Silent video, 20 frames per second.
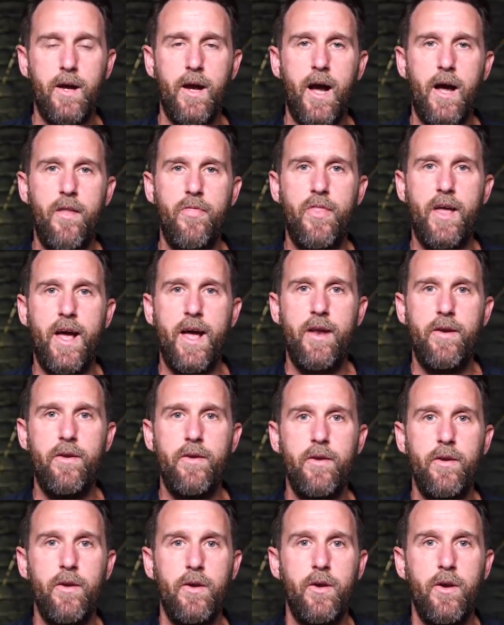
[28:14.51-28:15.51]
And
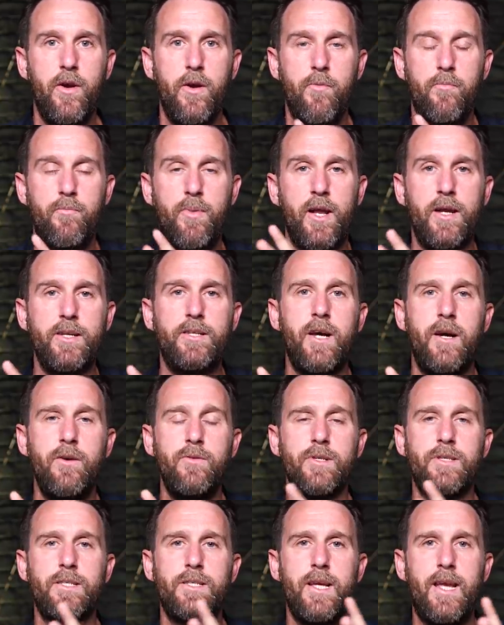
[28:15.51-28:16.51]
then but I
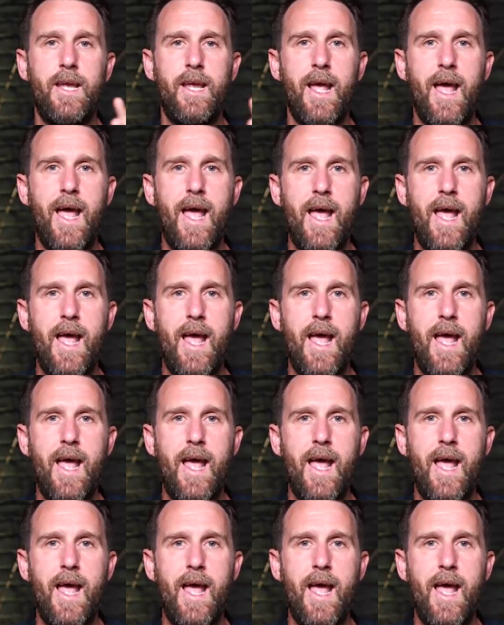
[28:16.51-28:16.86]
don't see